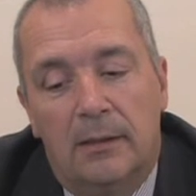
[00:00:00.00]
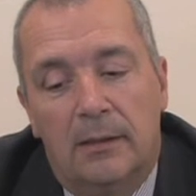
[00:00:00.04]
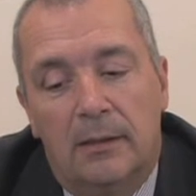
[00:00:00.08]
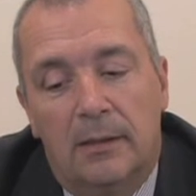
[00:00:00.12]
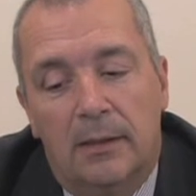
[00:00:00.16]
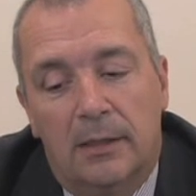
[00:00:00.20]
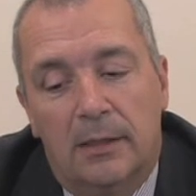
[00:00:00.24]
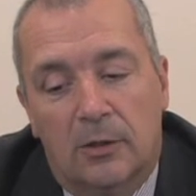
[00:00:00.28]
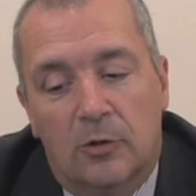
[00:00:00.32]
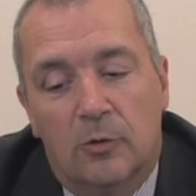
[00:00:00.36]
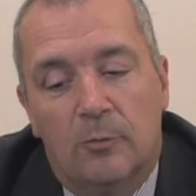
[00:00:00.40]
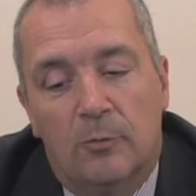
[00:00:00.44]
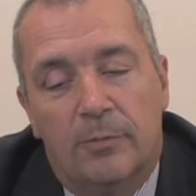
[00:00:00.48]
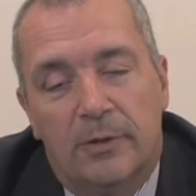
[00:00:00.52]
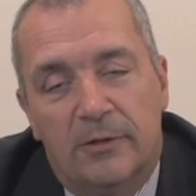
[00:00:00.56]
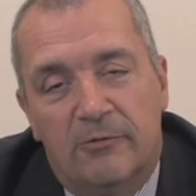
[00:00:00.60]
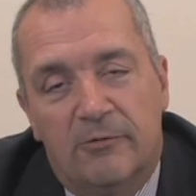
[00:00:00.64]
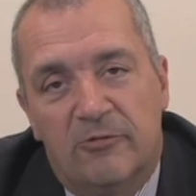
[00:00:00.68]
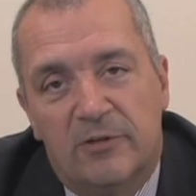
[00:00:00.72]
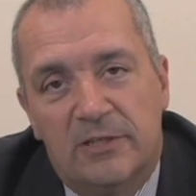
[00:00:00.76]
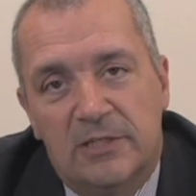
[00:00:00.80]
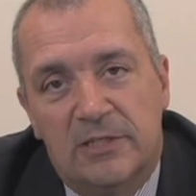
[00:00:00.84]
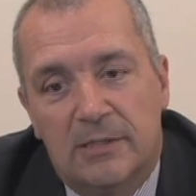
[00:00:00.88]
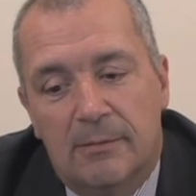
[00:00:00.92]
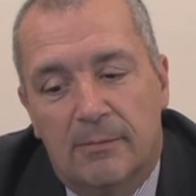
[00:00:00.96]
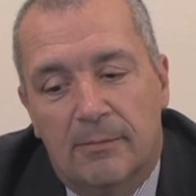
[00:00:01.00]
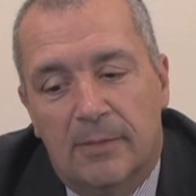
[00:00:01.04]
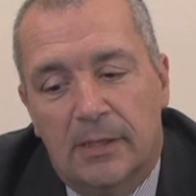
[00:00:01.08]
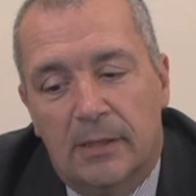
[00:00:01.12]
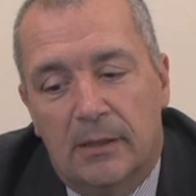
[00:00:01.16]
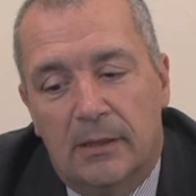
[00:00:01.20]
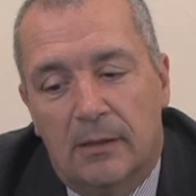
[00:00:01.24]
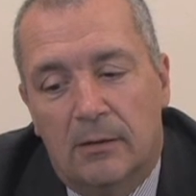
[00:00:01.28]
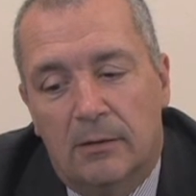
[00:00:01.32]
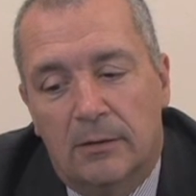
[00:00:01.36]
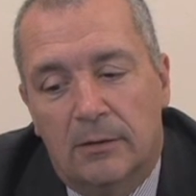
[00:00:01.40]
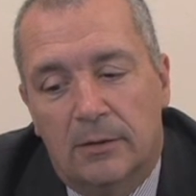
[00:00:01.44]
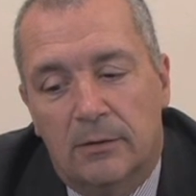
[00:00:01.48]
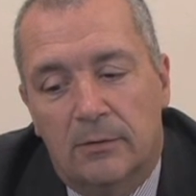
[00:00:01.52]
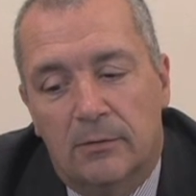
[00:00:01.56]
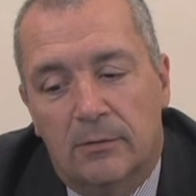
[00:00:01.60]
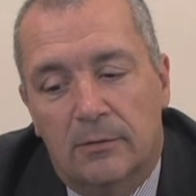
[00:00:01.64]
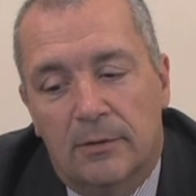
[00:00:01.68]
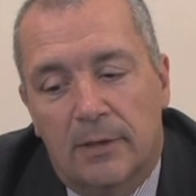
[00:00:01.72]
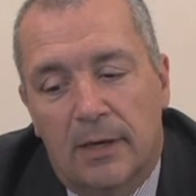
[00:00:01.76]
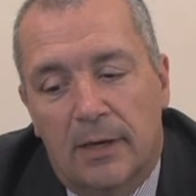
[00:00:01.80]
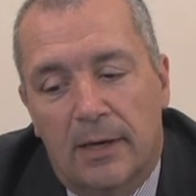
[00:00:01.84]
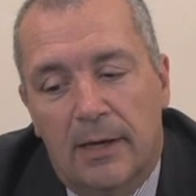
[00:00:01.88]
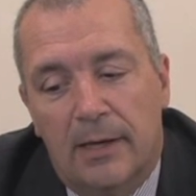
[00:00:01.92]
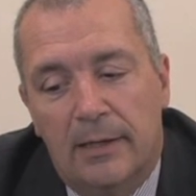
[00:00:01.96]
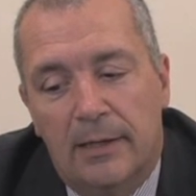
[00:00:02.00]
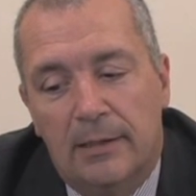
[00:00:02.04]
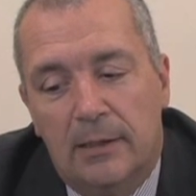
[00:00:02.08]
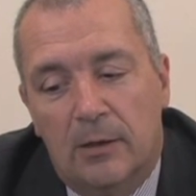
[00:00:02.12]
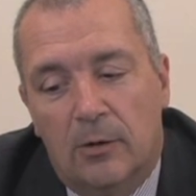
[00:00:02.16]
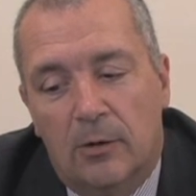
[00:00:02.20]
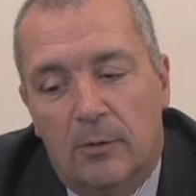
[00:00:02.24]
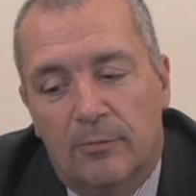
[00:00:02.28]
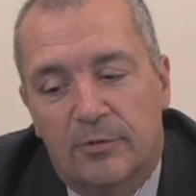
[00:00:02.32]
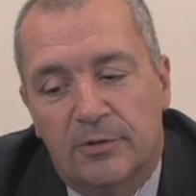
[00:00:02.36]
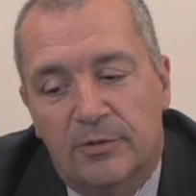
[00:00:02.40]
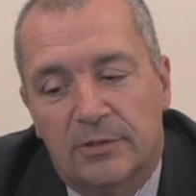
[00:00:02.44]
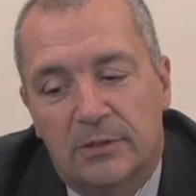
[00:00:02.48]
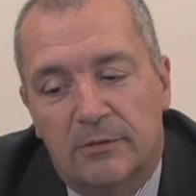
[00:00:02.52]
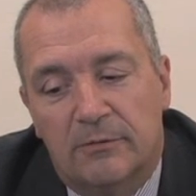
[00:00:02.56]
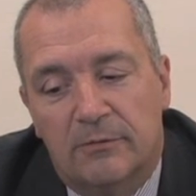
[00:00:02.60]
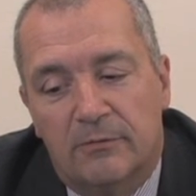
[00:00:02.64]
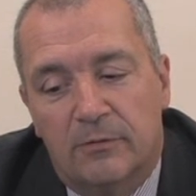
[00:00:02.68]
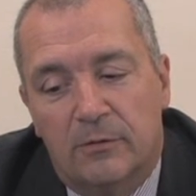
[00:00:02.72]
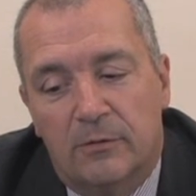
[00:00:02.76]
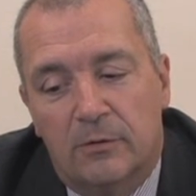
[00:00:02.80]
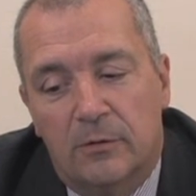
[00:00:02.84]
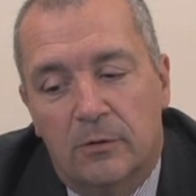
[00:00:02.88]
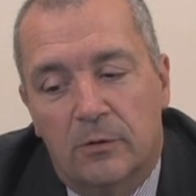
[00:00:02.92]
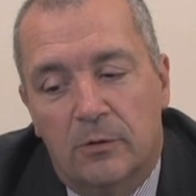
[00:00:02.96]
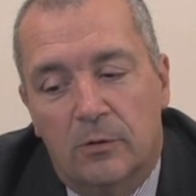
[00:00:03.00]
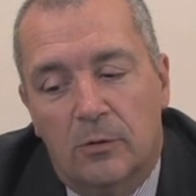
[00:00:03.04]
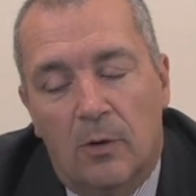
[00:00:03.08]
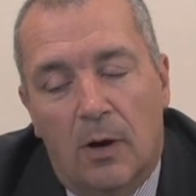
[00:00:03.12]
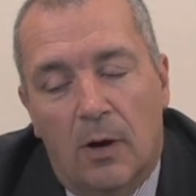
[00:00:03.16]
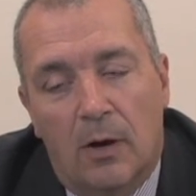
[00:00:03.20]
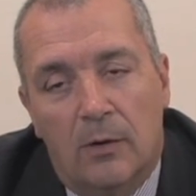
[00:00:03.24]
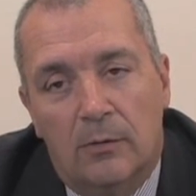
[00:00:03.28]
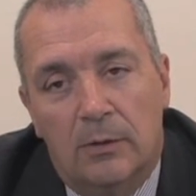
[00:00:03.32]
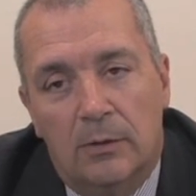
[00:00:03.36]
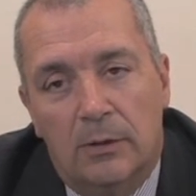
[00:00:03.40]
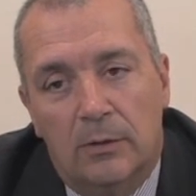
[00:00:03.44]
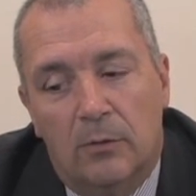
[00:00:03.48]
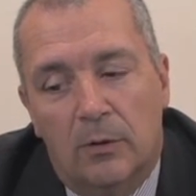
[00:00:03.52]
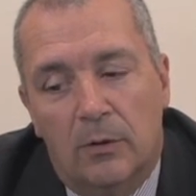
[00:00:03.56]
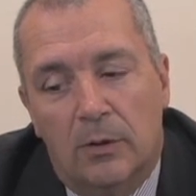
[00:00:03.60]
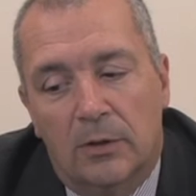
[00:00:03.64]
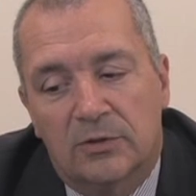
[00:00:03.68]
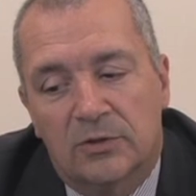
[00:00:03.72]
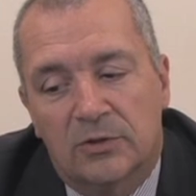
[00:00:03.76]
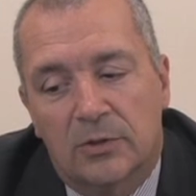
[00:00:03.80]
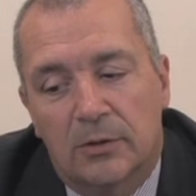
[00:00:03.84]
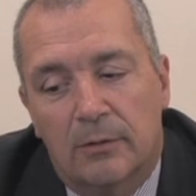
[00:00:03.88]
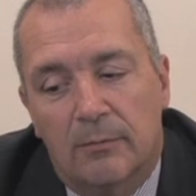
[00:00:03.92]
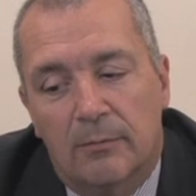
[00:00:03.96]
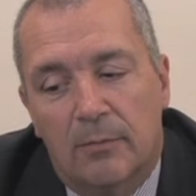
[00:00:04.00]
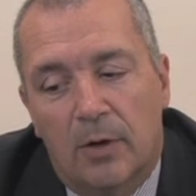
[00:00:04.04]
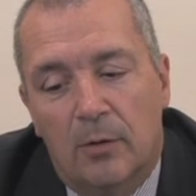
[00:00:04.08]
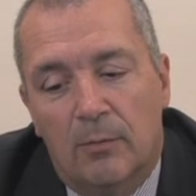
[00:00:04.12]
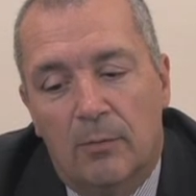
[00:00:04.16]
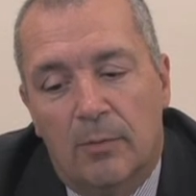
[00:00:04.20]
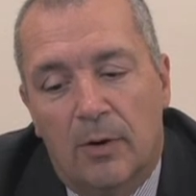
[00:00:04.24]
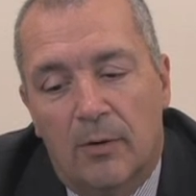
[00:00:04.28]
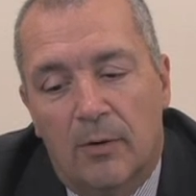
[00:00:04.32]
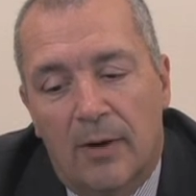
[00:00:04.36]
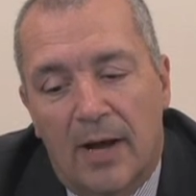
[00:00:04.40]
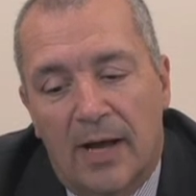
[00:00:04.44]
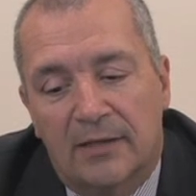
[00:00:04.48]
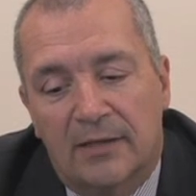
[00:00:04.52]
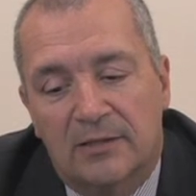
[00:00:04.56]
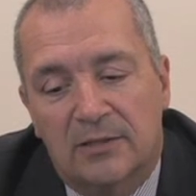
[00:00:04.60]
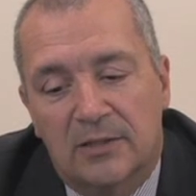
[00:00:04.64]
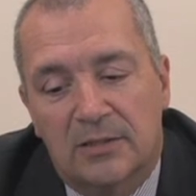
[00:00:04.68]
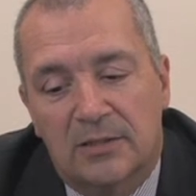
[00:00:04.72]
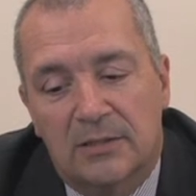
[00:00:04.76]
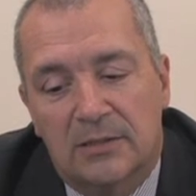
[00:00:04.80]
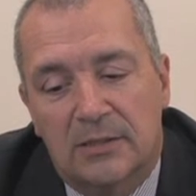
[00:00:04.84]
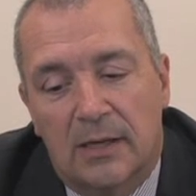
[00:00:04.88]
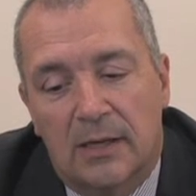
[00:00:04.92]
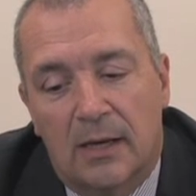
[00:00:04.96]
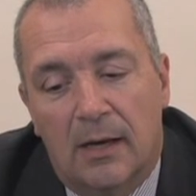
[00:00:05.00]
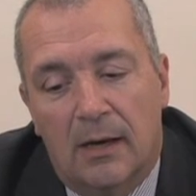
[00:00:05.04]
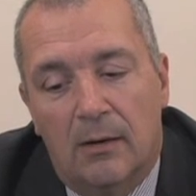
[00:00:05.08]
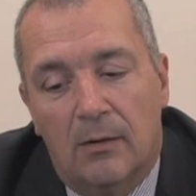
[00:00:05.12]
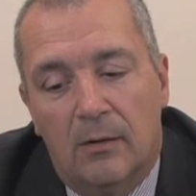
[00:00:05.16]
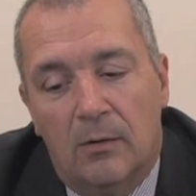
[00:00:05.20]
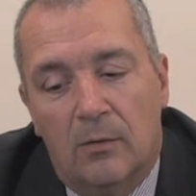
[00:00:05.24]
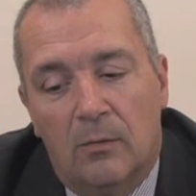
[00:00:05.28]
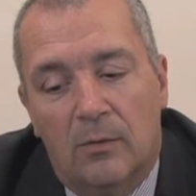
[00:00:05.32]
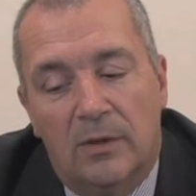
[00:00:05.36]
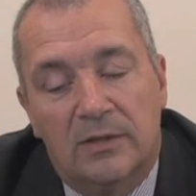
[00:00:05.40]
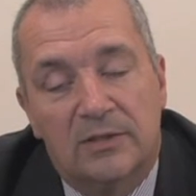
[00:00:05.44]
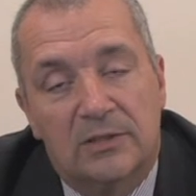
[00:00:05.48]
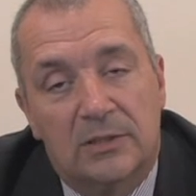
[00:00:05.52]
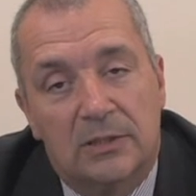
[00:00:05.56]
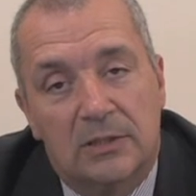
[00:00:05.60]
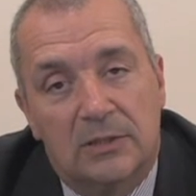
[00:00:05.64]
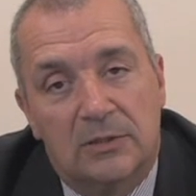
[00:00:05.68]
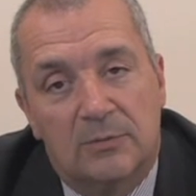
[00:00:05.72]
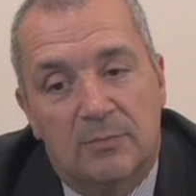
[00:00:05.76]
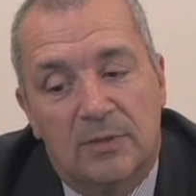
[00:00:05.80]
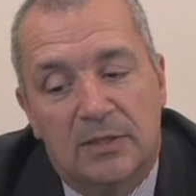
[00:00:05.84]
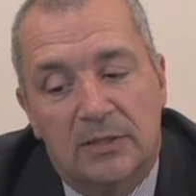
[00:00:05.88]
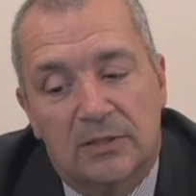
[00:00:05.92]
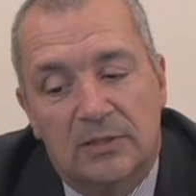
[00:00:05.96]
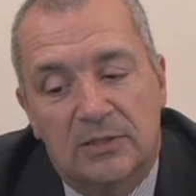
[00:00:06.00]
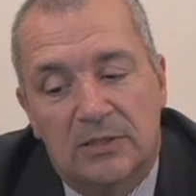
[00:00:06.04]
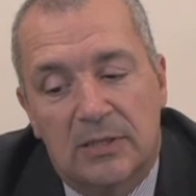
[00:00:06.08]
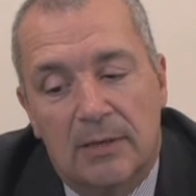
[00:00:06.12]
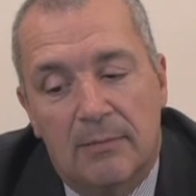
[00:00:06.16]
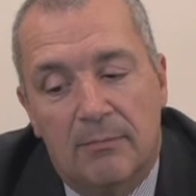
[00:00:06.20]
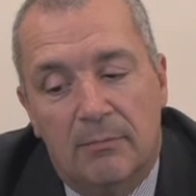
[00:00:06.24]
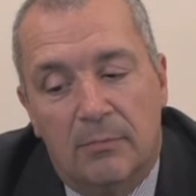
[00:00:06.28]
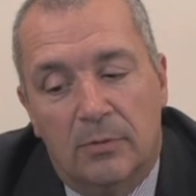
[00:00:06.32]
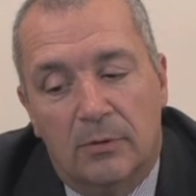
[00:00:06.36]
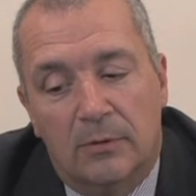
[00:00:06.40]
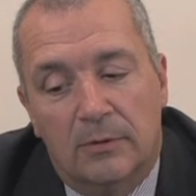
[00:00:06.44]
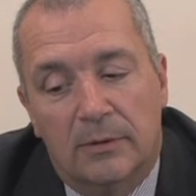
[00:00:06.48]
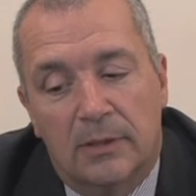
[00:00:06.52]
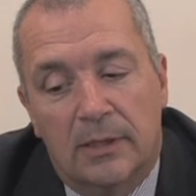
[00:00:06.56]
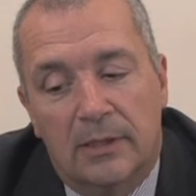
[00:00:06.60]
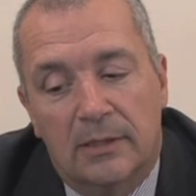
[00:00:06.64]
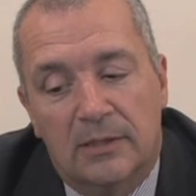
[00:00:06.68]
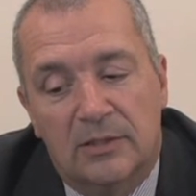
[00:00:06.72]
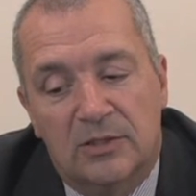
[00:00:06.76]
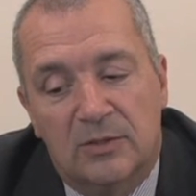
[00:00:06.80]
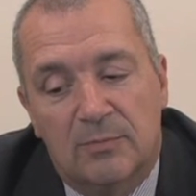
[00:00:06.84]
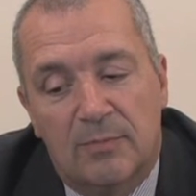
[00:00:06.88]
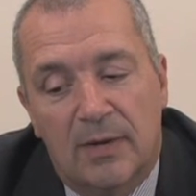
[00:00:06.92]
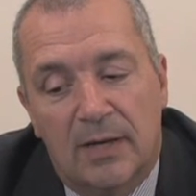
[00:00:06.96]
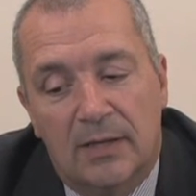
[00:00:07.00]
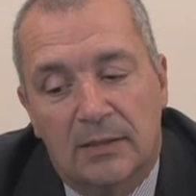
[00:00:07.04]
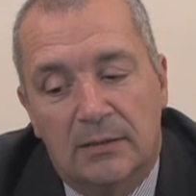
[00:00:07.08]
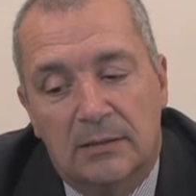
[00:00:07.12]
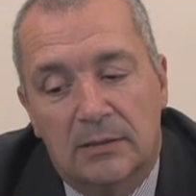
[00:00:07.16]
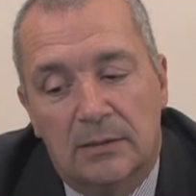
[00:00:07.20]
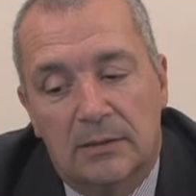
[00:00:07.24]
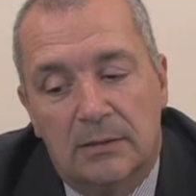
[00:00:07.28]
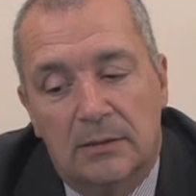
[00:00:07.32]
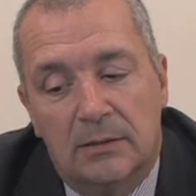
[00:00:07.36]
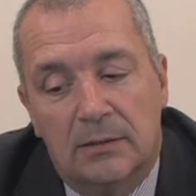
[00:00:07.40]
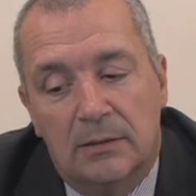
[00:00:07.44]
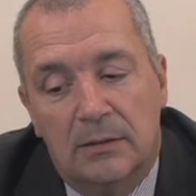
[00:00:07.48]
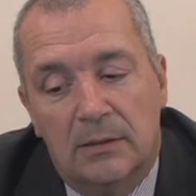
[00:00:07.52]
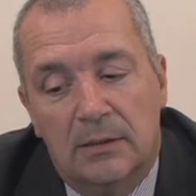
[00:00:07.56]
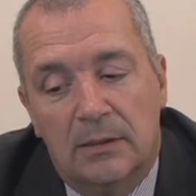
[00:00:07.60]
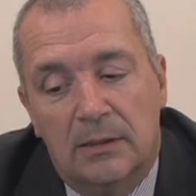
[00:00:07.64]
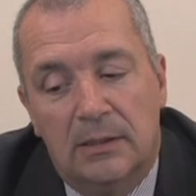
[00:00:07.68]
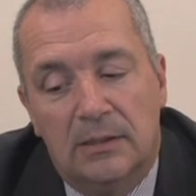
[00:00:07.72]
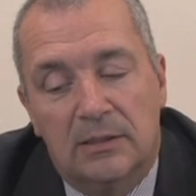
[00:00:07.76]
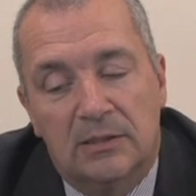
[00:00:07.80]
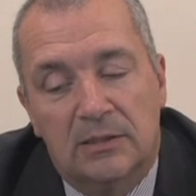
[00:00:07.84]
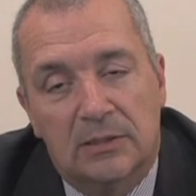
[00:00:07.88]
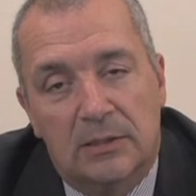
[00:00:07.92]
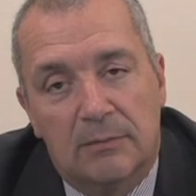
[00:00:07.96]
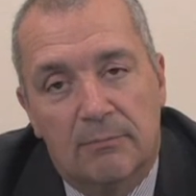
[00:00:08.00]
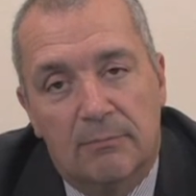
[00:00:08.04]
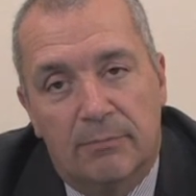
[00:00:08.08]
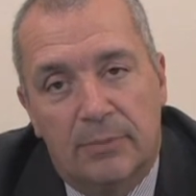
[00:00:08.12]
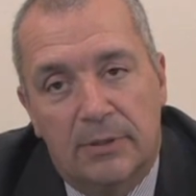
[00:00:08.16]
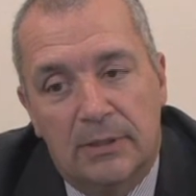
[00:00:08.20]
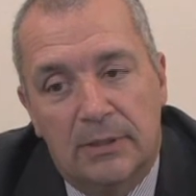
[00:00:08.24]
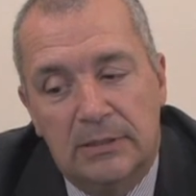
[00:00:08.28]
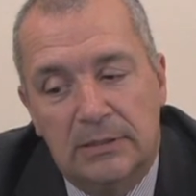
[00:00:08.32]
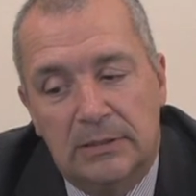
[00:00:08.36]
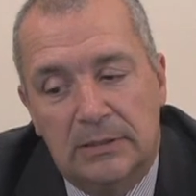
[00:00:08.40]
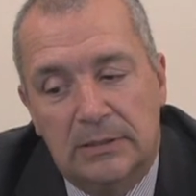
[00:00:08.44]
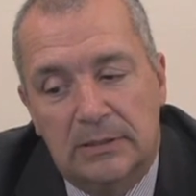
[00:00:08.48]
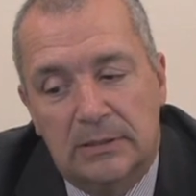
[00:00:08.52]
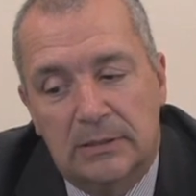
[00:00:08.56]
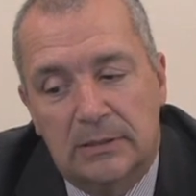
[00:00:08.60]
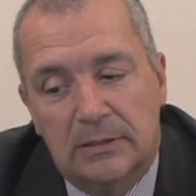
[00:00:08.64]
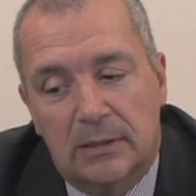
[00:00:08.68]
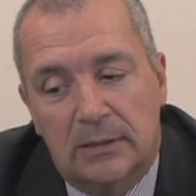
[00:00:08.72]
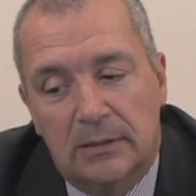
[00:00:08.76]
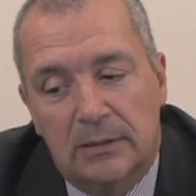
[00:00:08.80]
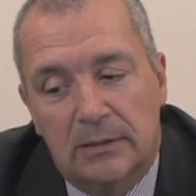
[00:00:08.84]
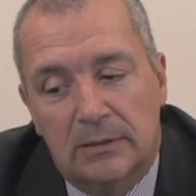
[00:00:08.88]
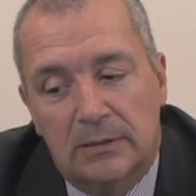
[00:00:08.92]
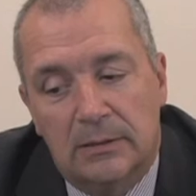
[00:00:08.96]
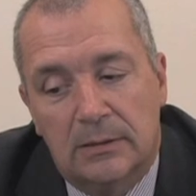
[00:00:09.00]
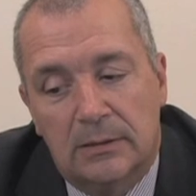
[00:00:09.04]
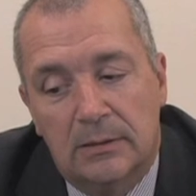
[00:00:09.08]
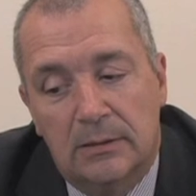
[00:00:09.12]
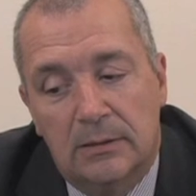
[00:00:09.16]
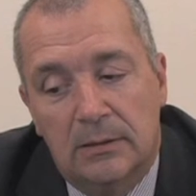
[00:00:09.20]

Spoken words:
It could be reasonably argued that any operative who only works on a mobile access tower once it has been assembled and inspected in its completed state